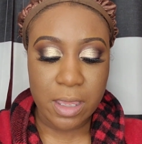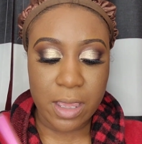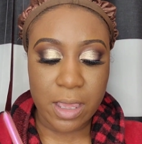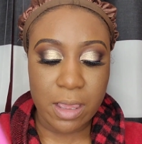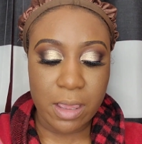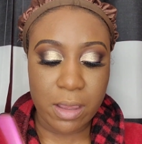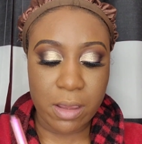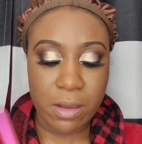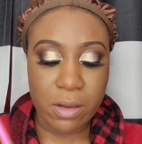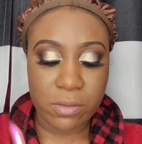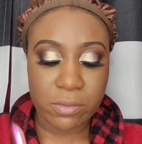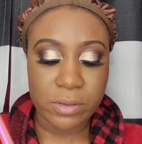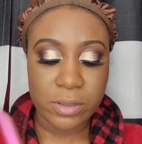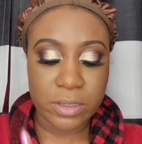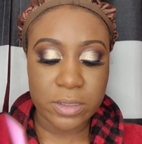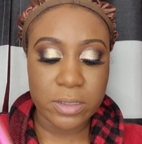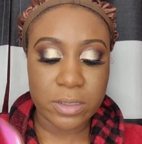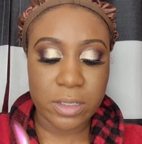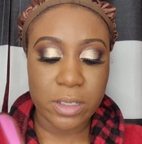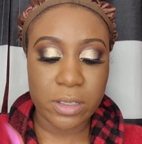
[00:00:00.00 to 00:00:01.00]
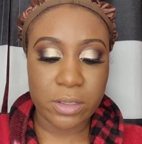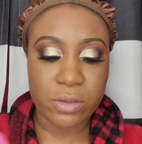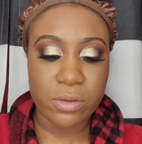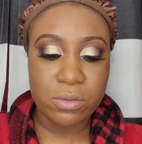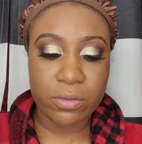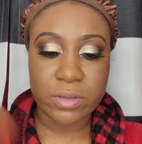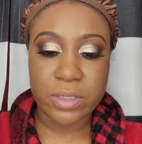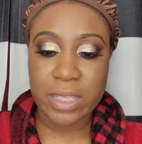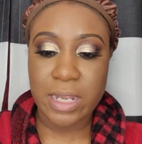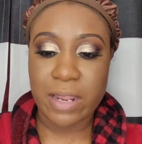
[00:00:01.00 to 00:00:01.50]
I always
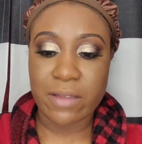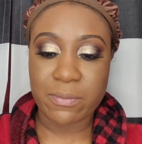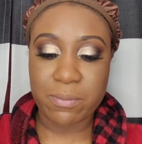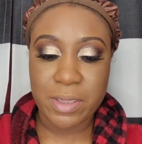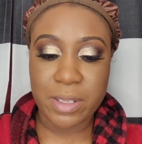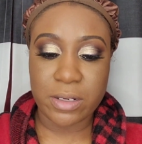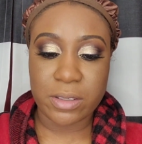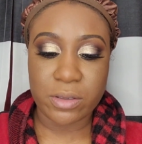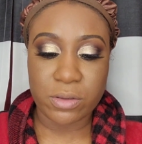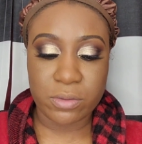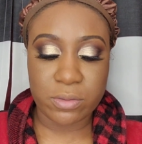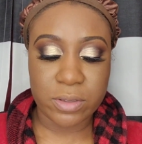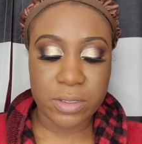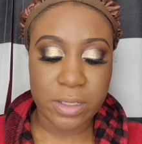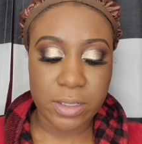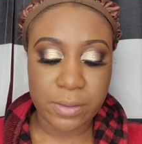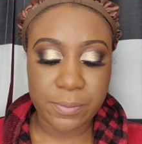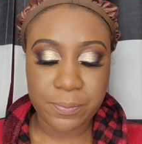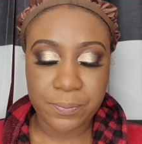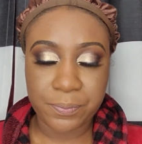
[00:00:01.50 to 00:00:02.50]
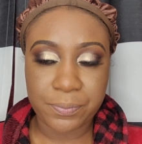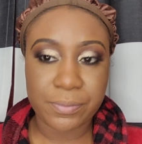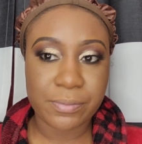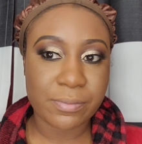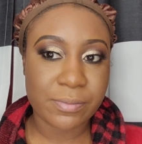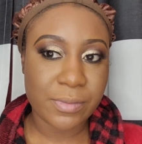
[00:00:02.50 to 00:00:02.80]
use, that I've been using.